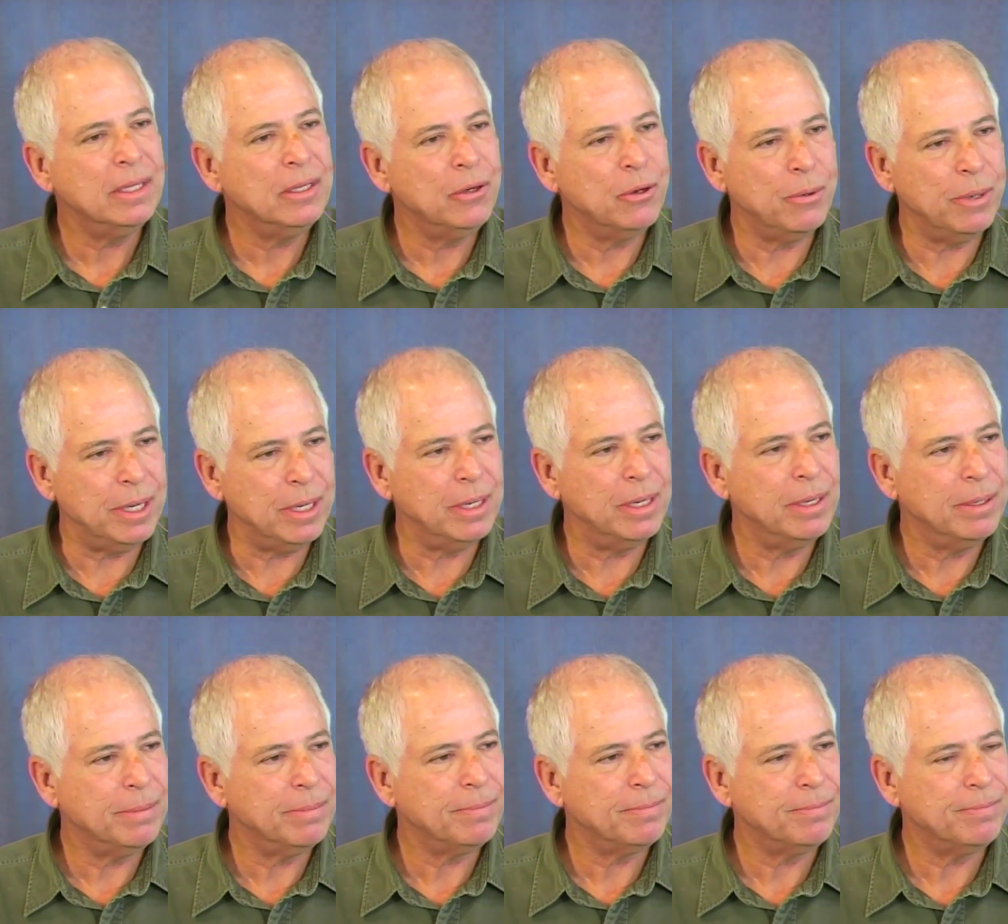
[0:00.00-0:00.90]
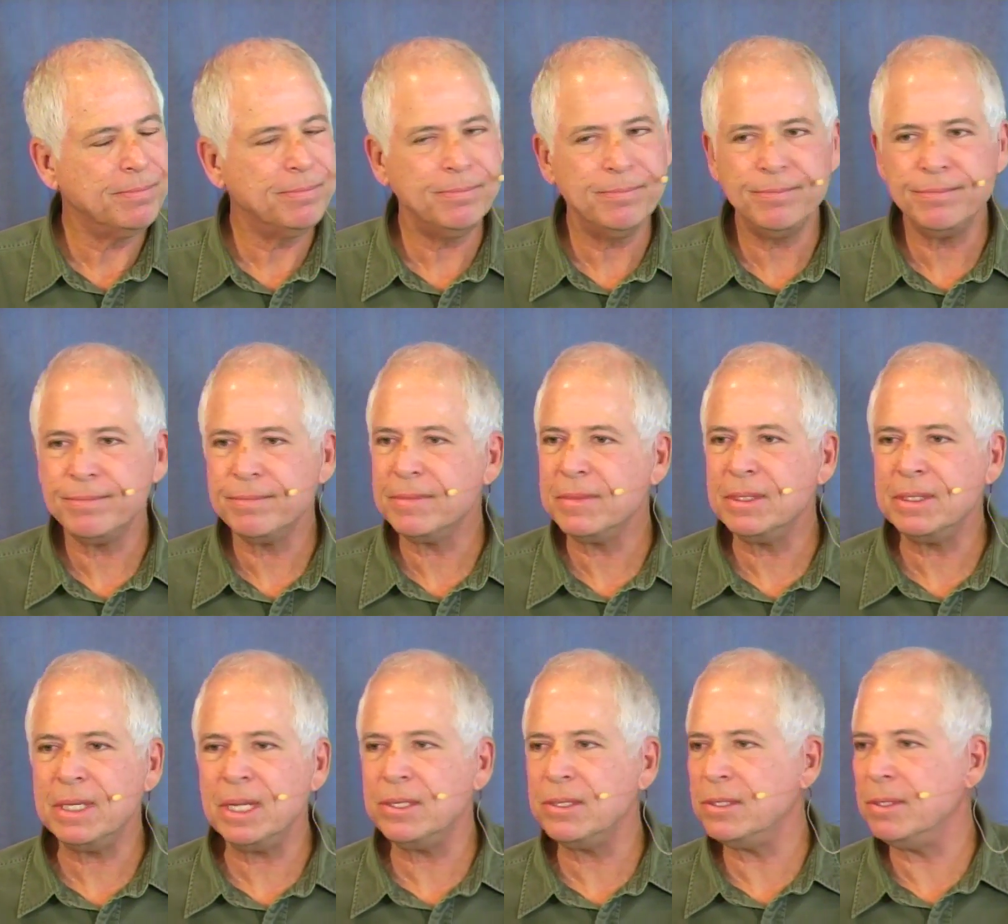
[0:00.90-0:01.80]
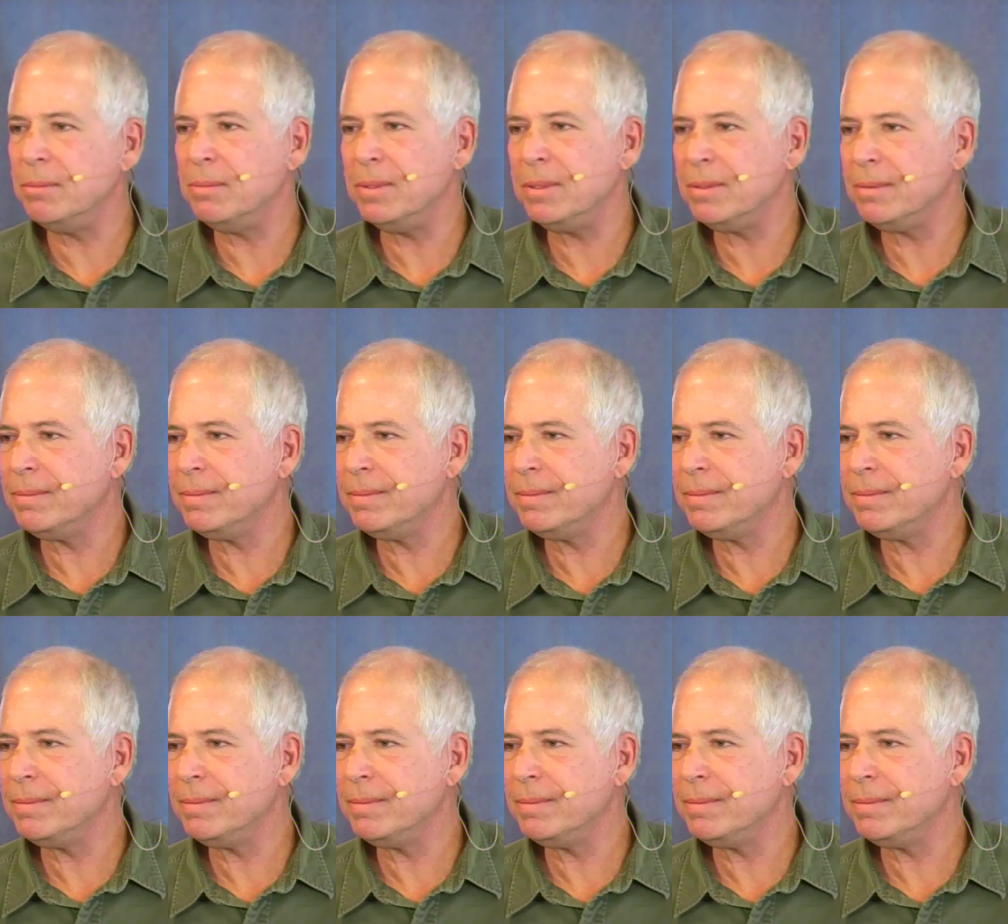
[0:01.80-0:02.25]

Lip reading: greed. It's that simple.